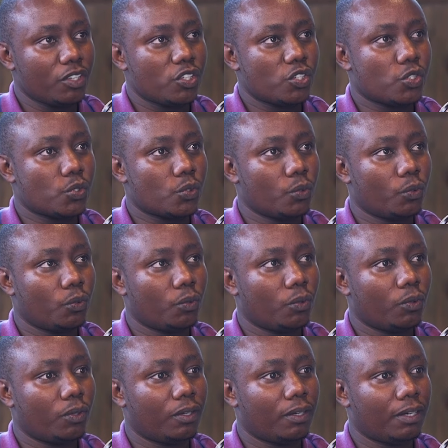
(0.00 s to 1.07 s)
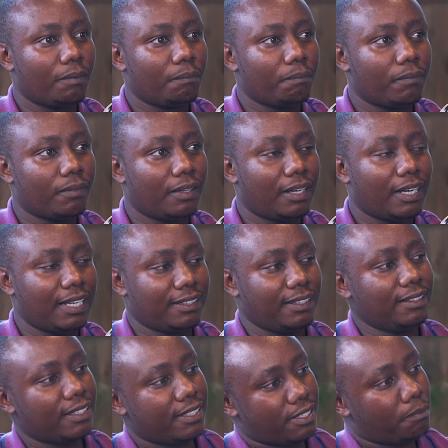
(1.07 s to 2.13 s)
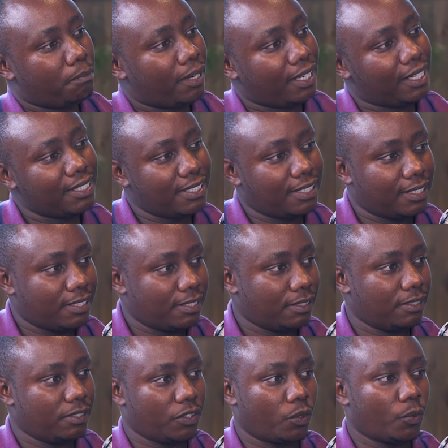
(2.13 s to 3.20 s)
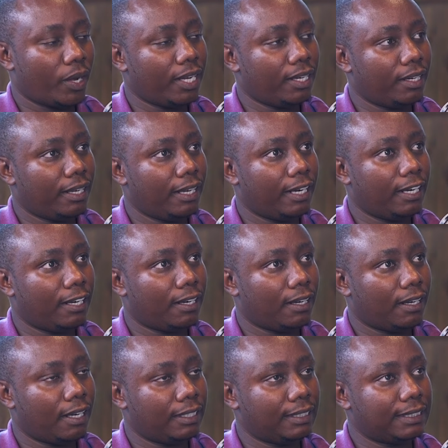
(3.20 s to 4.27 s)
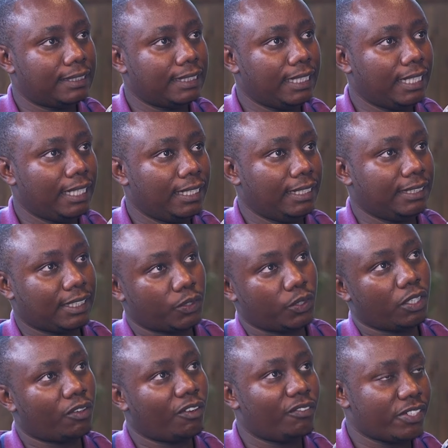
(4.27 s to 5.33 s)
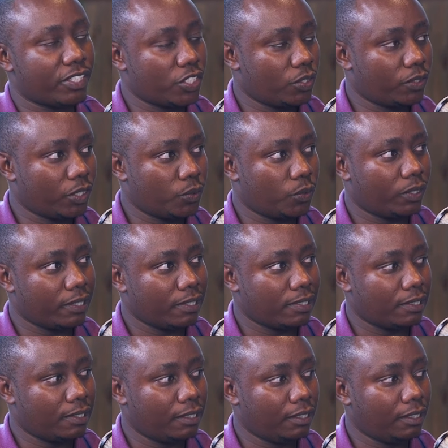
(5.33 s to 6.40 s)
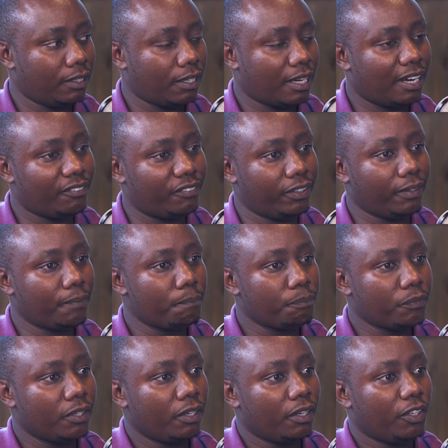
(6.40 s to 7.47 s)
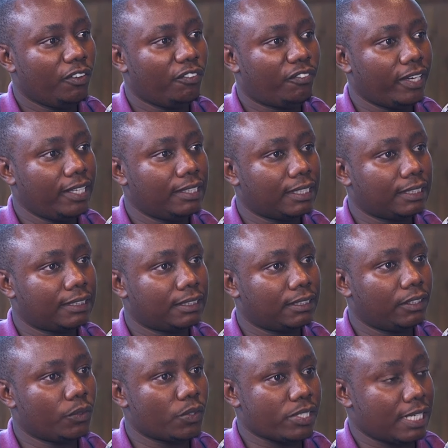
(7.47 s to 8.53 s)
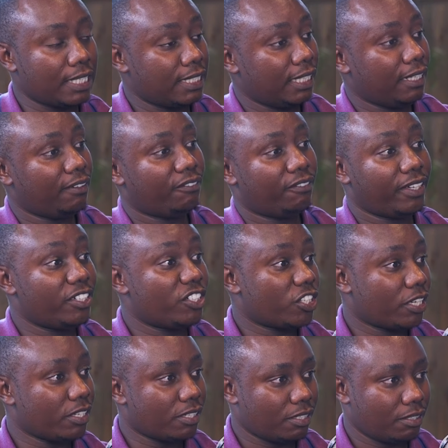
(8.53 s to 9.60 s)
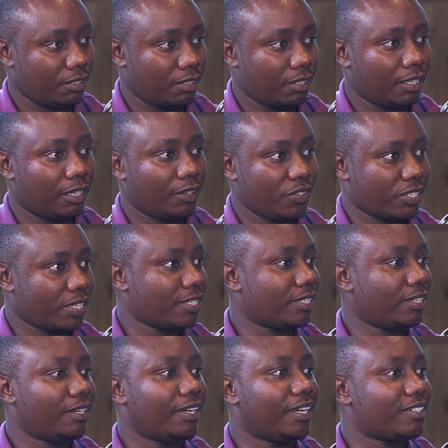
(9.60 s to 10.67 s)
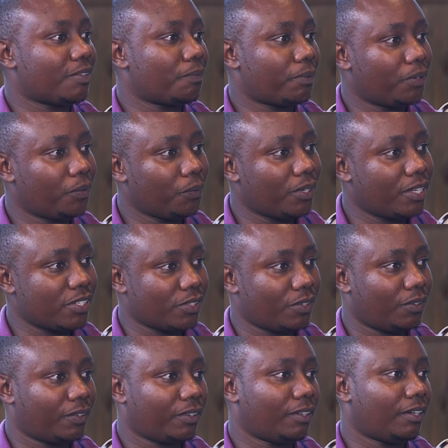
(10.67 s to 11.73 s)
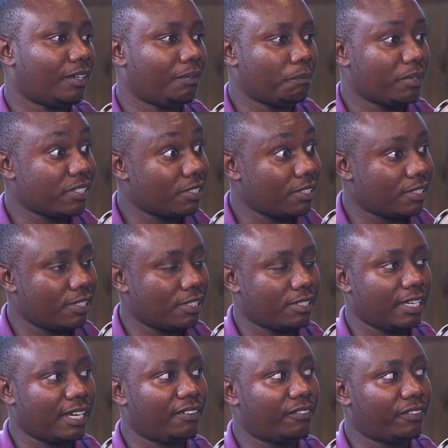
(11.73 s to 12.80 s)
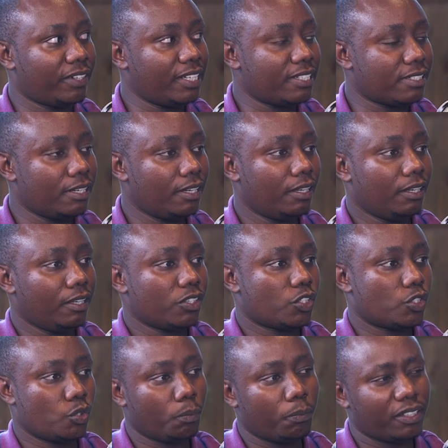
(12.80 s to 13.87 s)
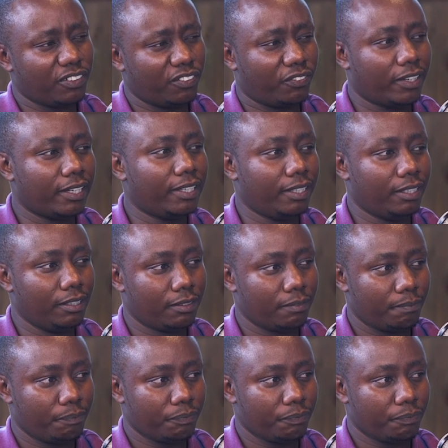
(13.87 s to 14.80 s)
So I think there's a balance that is required. And I'd say it's actually a conversation that we are recently having. You find that, certain ventures or certain entrepreneurs or businesses, they have raised so much funding